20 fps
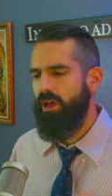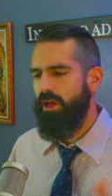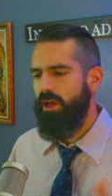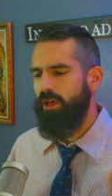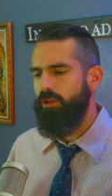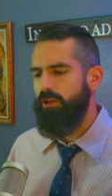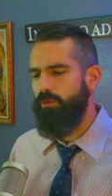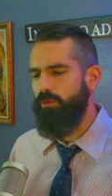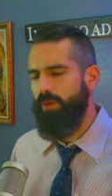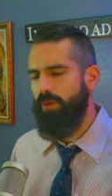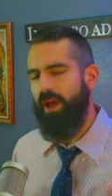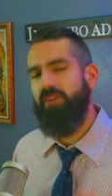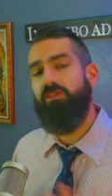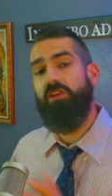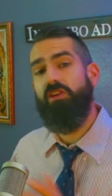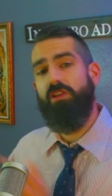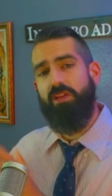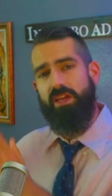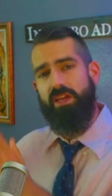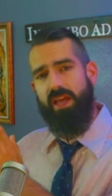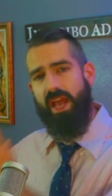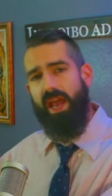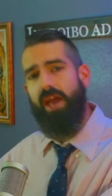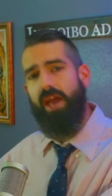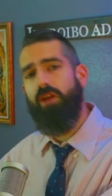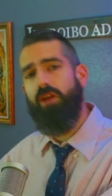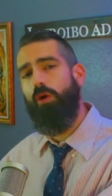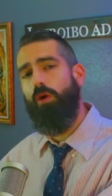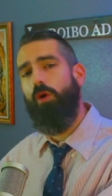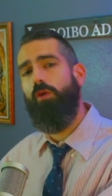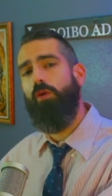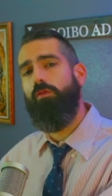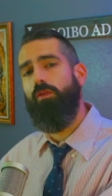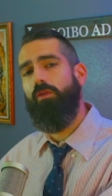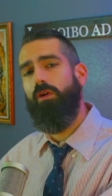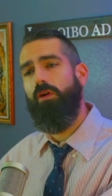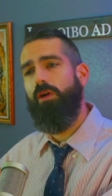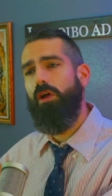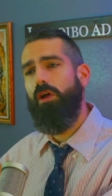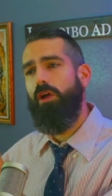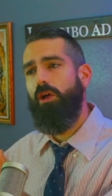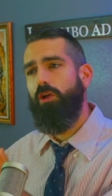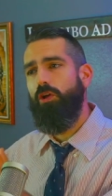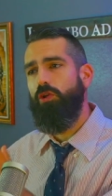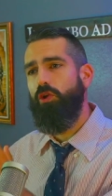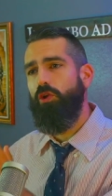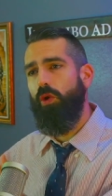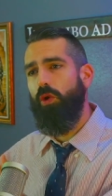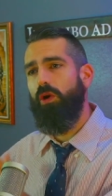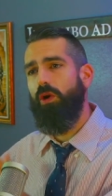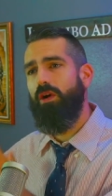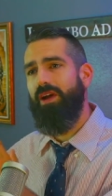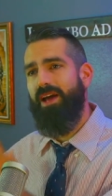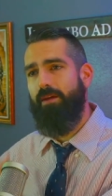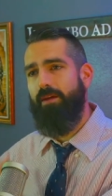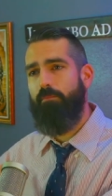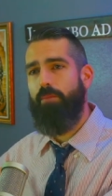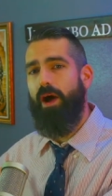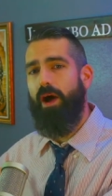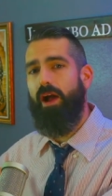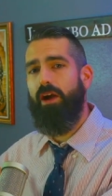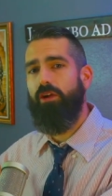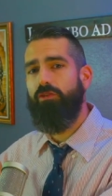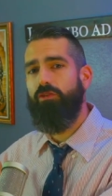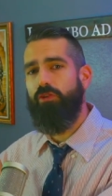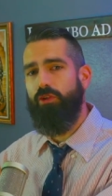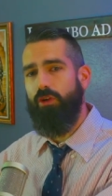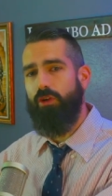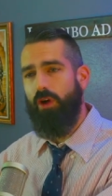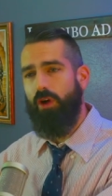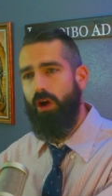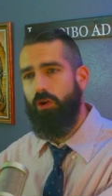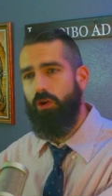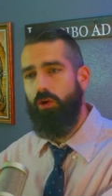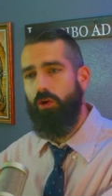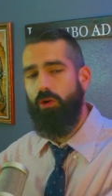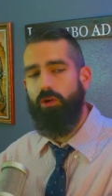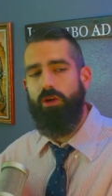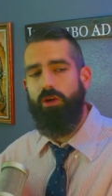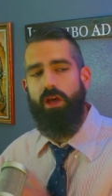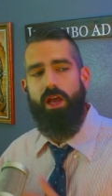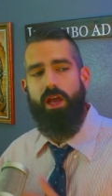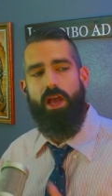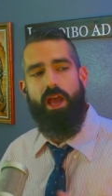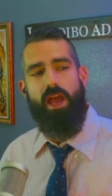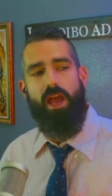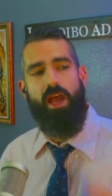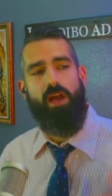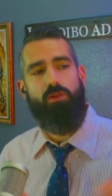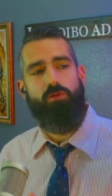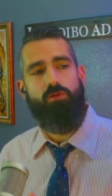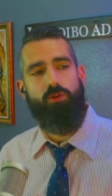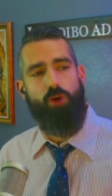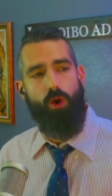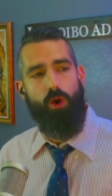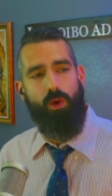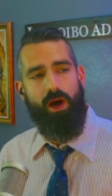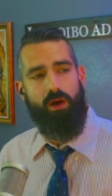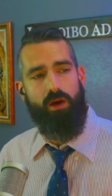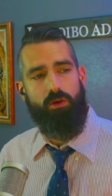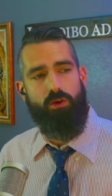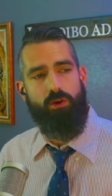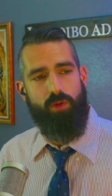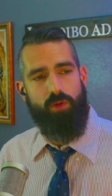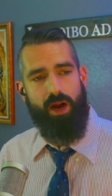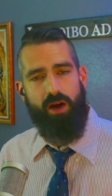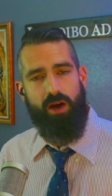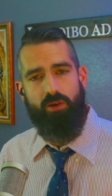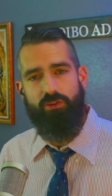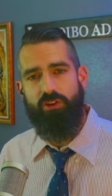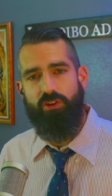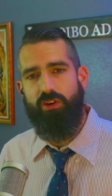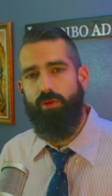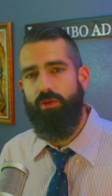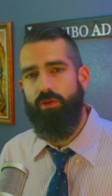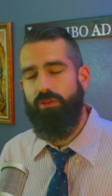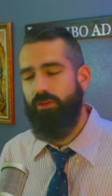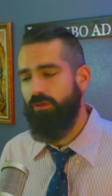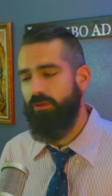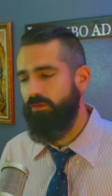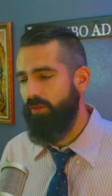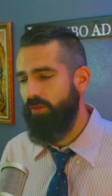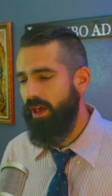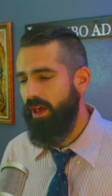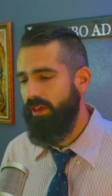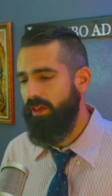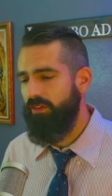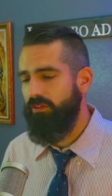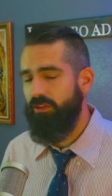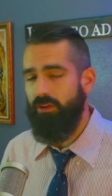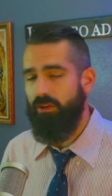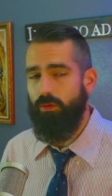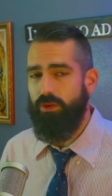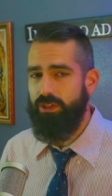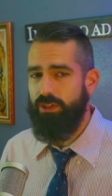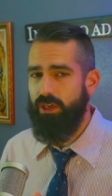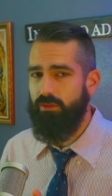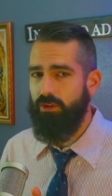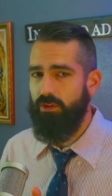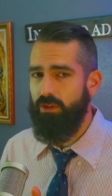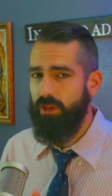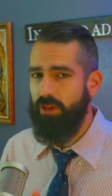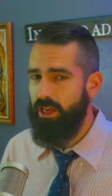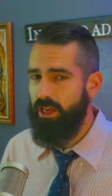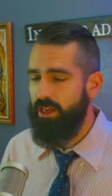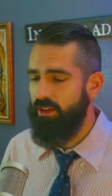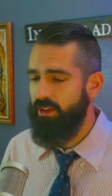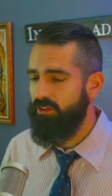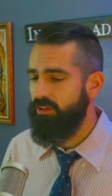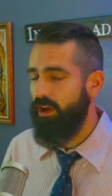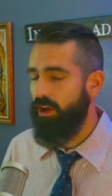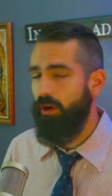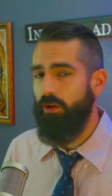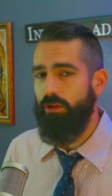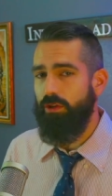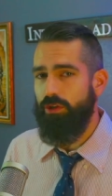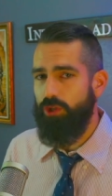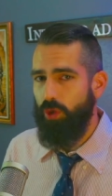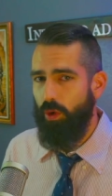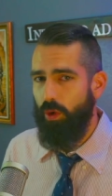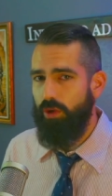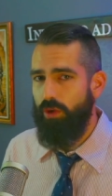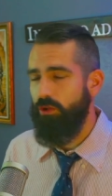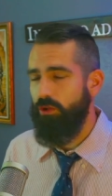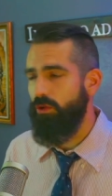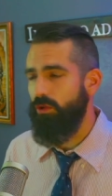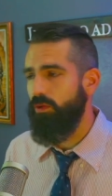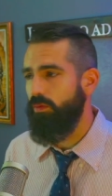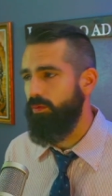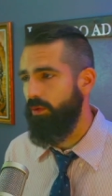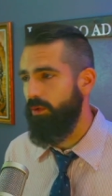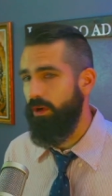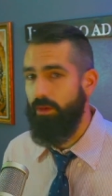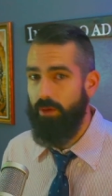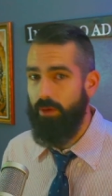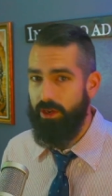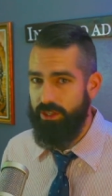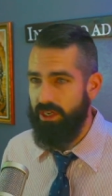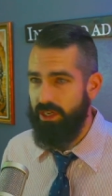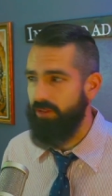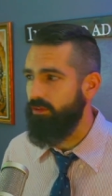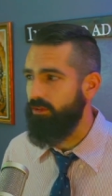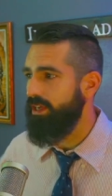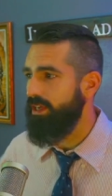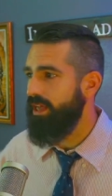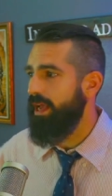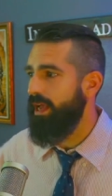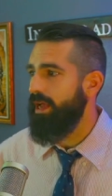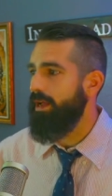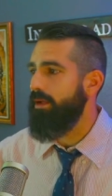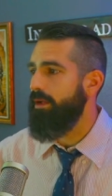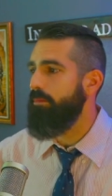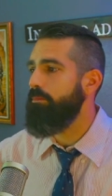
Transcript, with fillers: you basically hand over your empire to your uncle, and you go out carousing with your friends and whichever ladies care to join you pretty much every day.